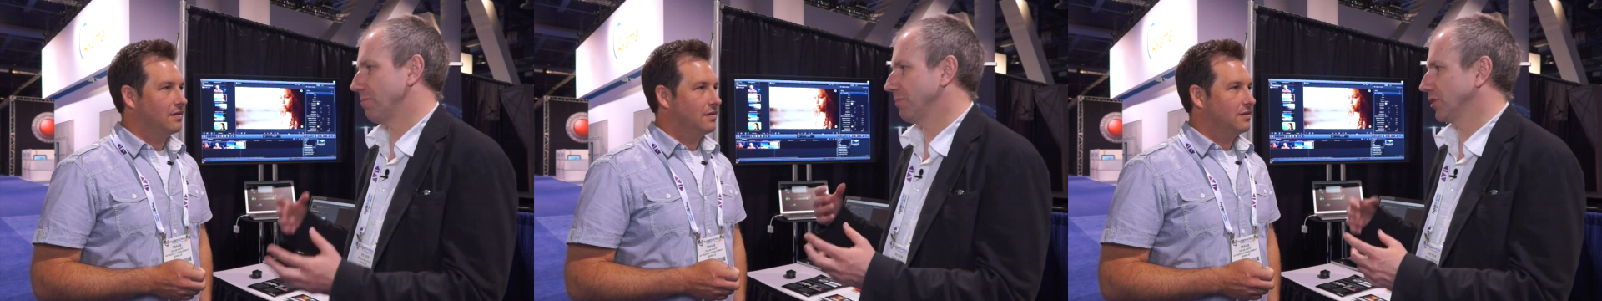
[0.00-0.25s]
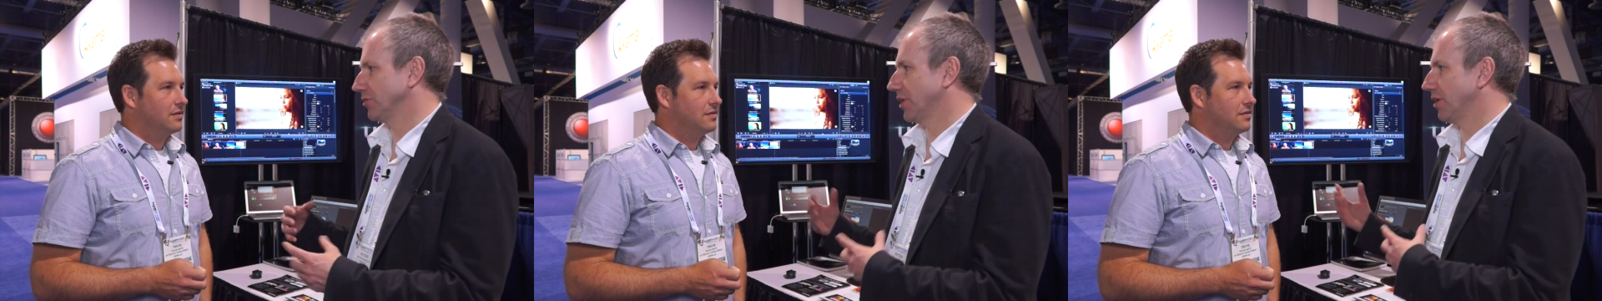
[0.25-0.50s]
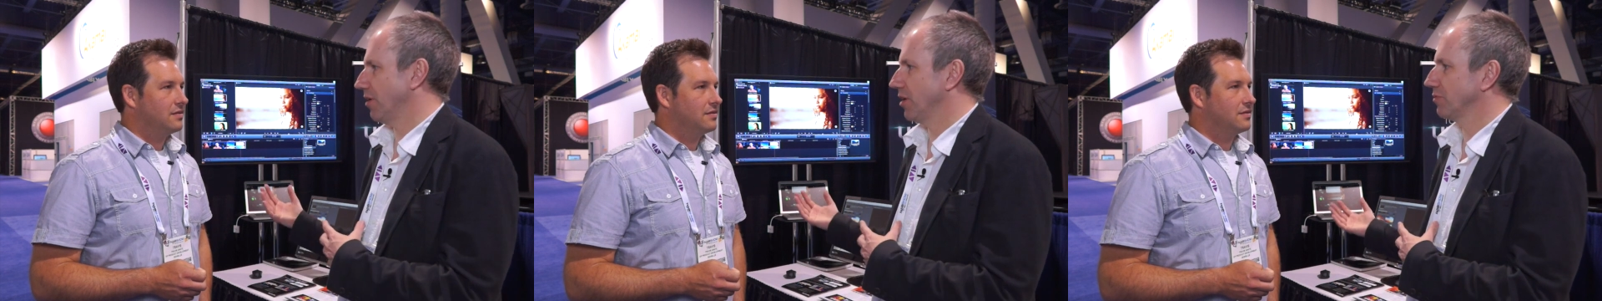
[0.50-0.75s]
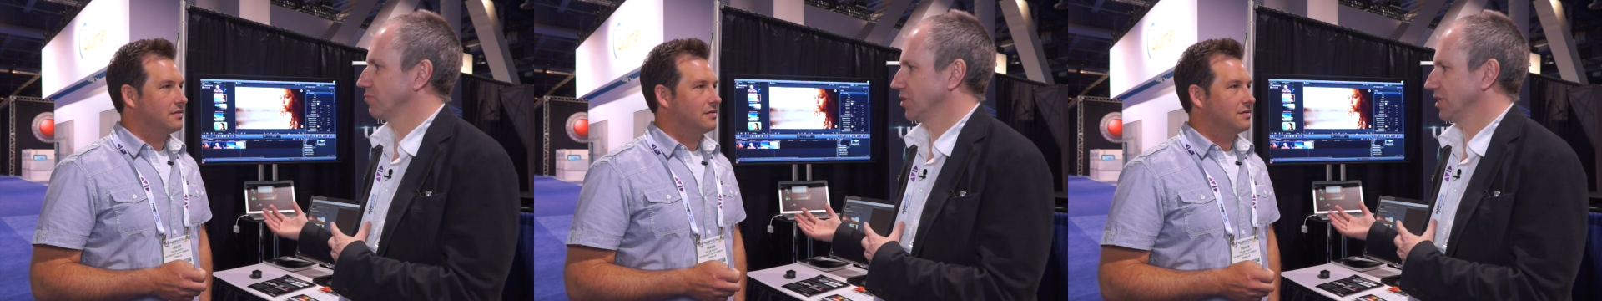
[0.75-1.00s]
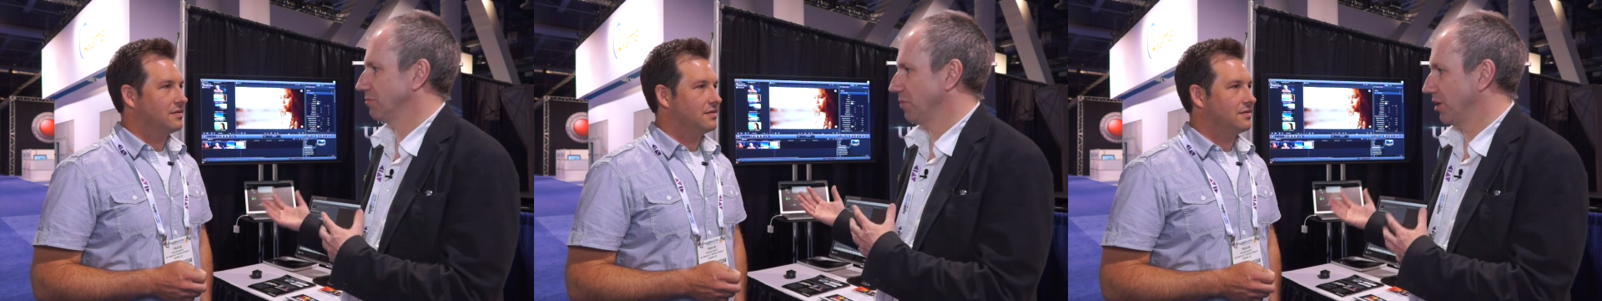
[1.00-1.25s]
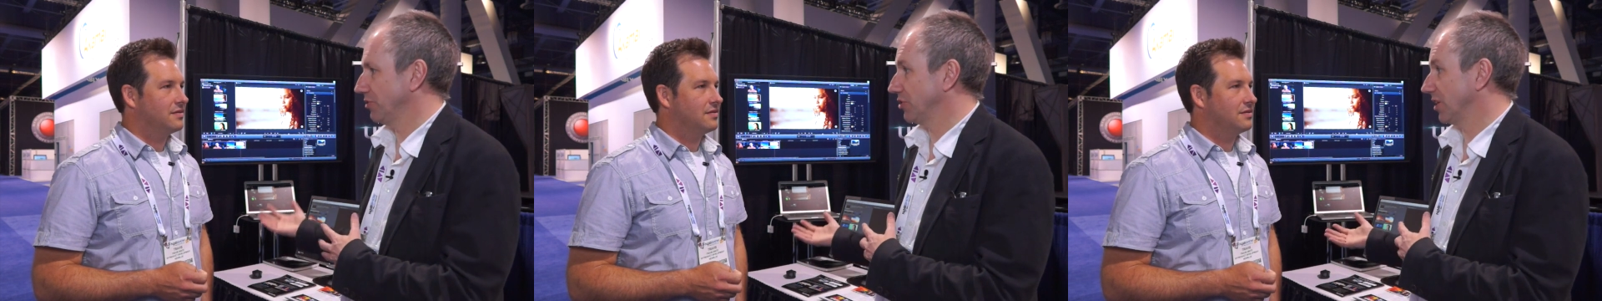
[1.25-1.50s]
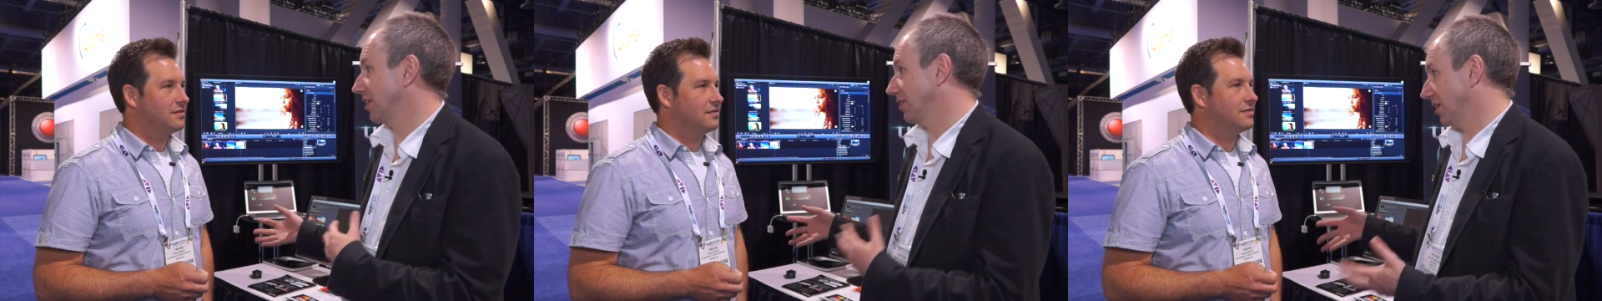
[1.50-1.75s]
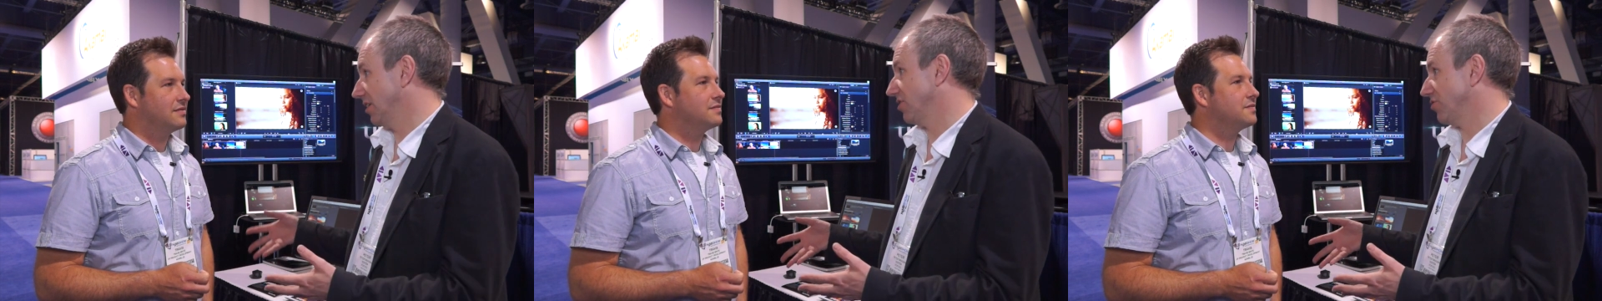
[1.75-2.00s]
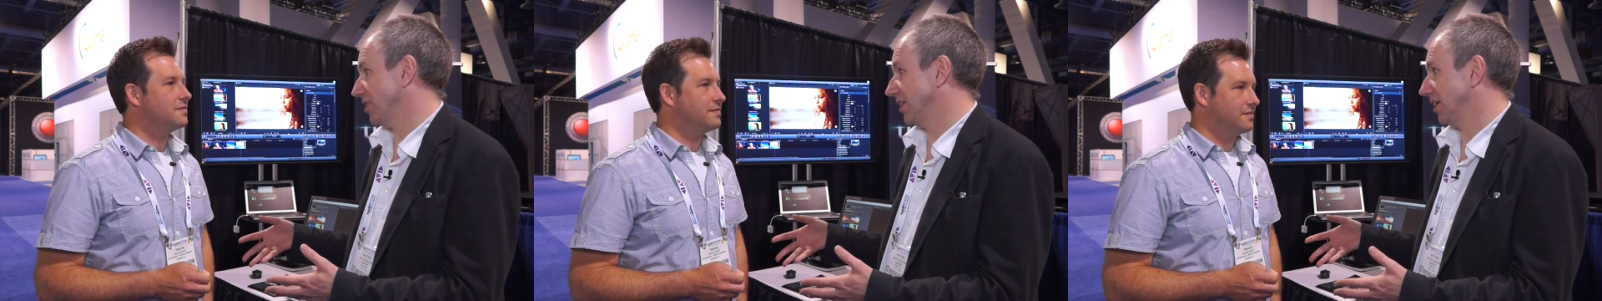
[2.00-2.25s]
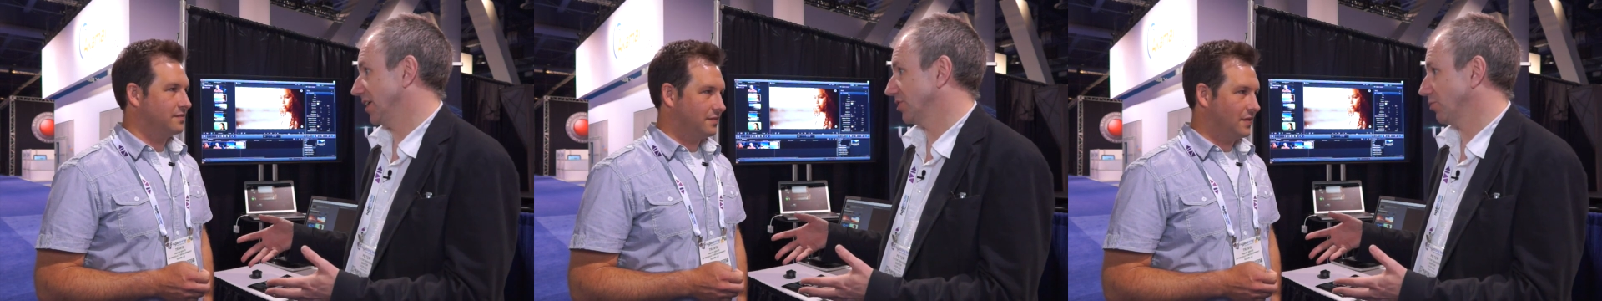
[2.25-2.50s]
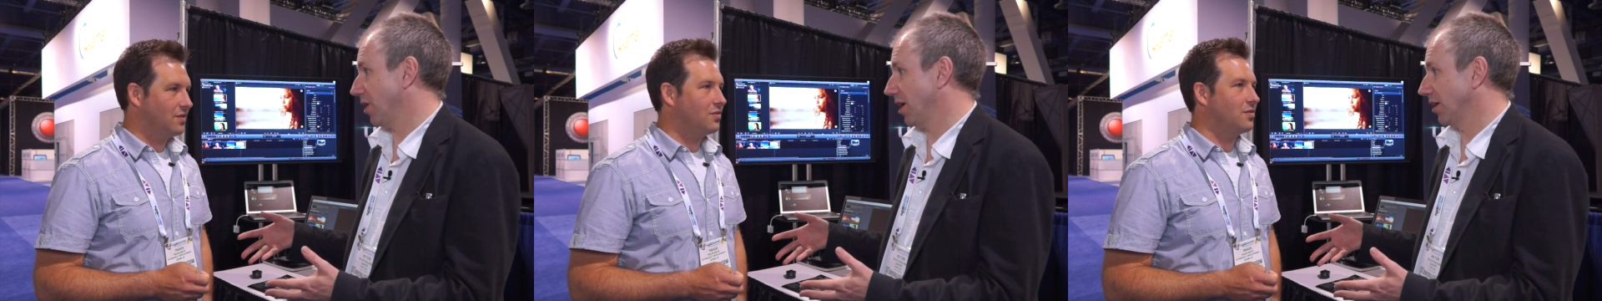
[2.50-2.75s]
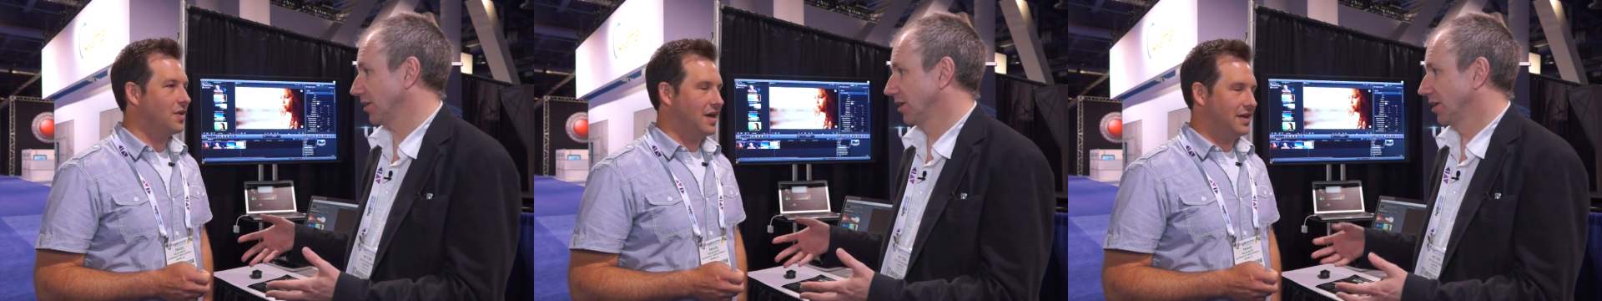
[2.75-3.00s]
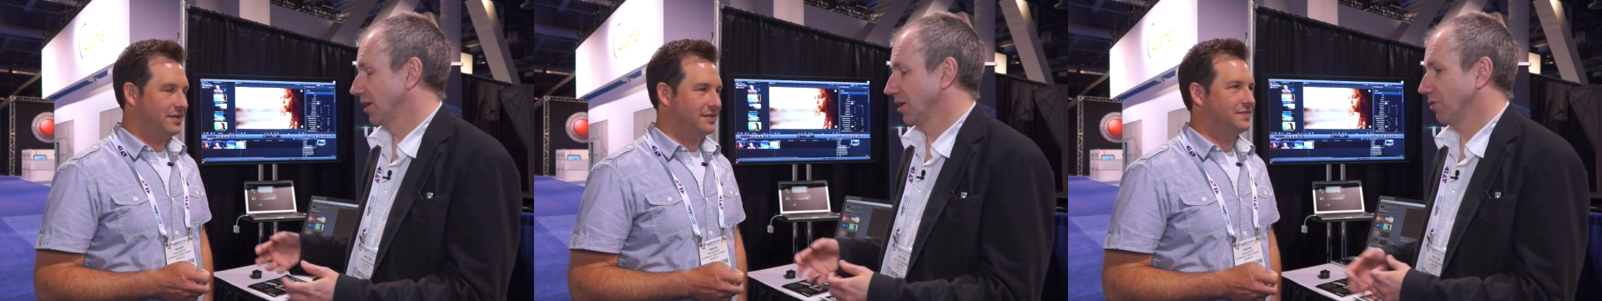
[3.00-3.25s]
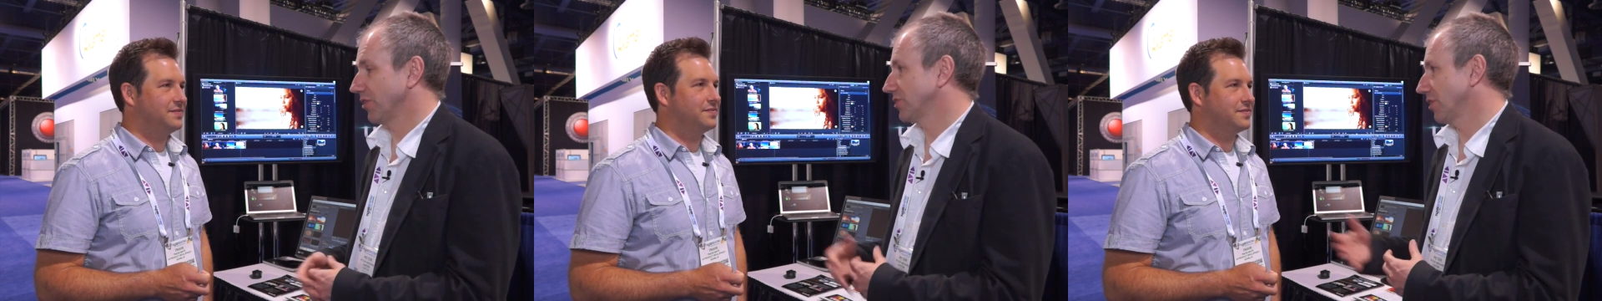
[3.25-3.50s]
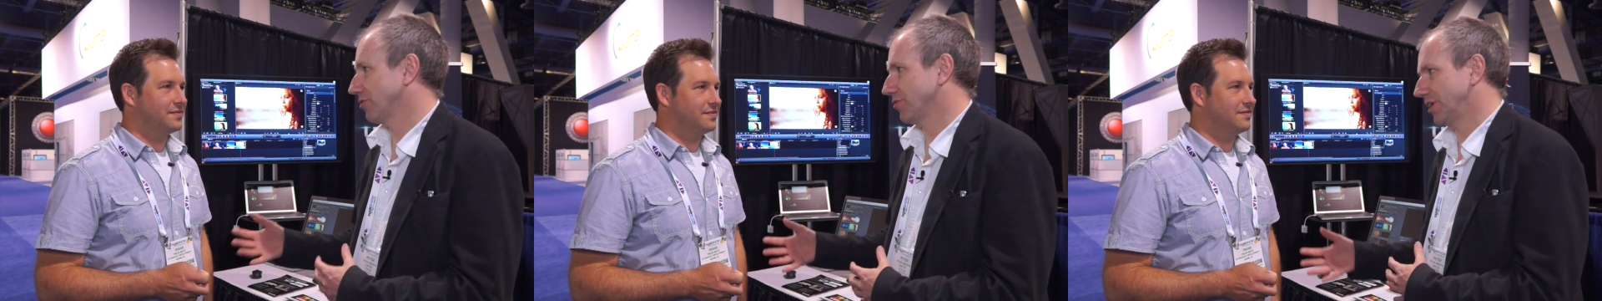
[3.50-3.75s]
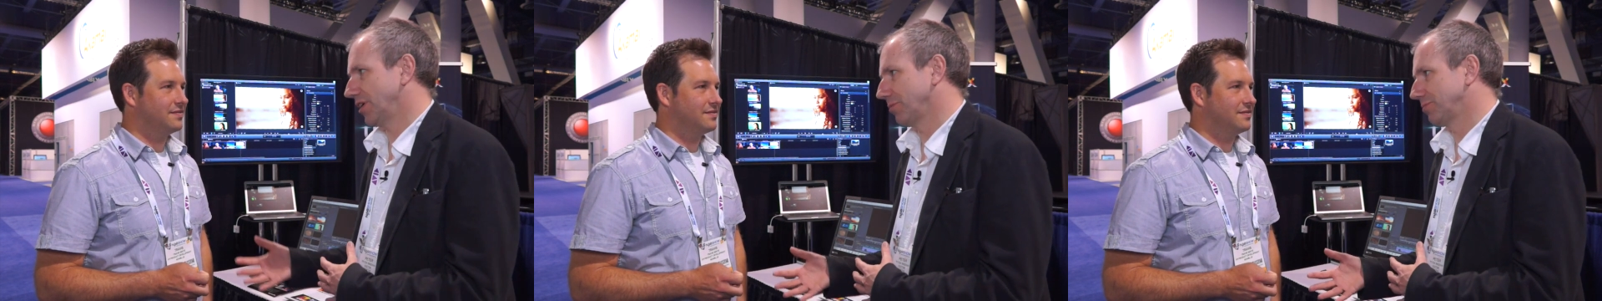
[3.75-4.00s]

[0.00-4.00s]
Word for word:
Speaker 1: and build their own one in motion in, in 3D as well. Right. Well, there's no 3D